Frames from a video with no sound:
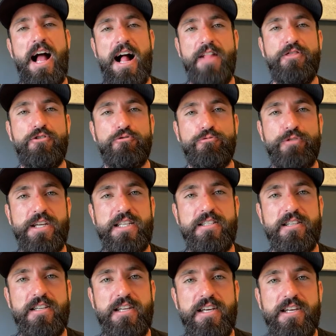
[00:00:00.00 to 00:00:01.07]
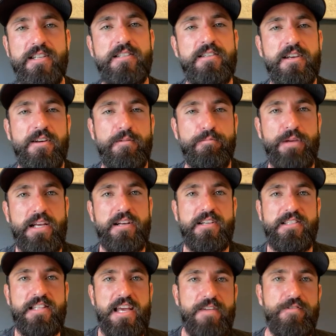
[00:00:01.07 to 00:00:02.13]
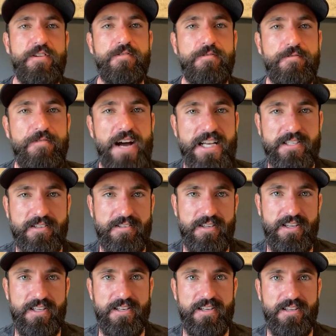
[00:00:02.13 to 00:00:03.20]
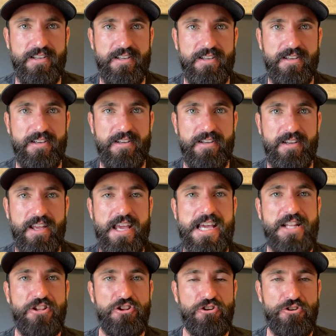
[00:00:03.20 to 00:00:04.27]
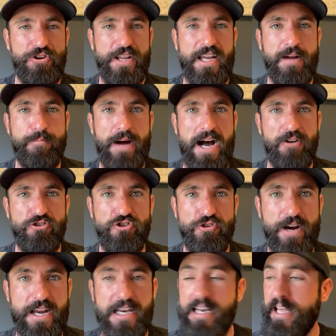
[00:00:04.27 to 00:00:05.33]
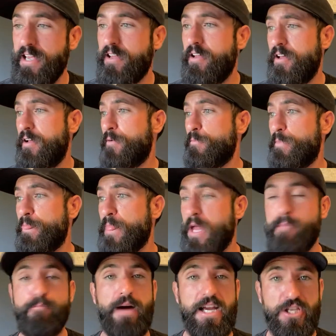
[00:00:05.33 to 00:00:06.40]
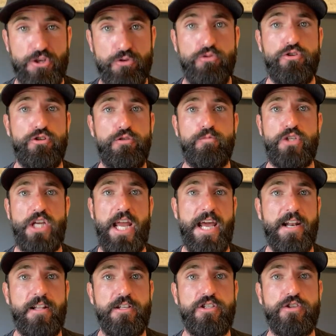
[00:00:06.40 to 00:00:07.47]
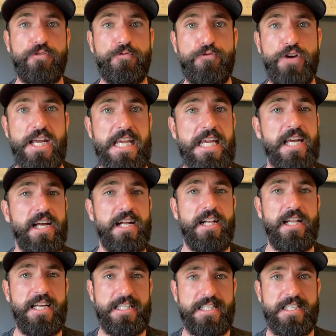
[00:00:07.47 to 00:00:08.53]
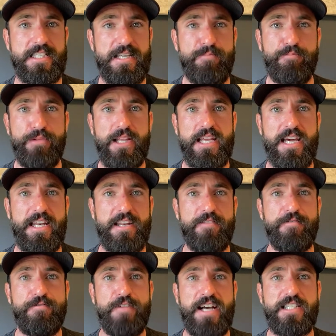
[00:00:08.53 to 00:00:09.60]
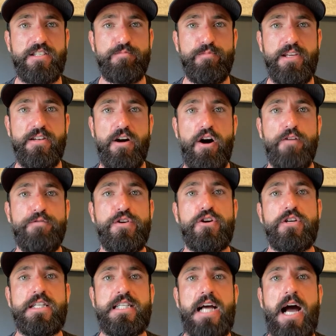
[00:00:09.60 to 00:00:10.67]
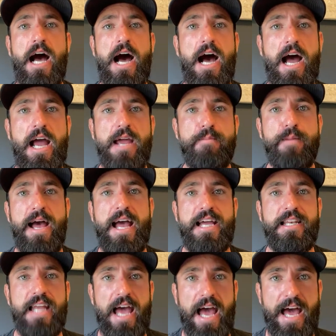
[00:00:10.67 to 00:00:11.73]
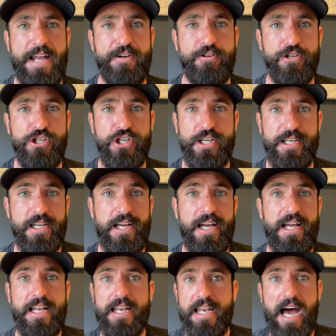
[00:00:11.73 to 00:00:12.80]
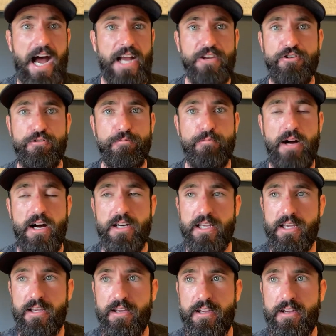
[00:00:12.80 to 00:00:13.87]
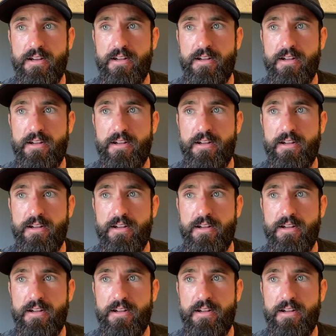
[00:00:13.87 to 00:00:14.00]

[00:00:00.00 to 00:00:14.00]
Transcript: And the reason is because they've invested in learning about training. My YouTube channel is free. It's simply an investment of your time and energy, not your money.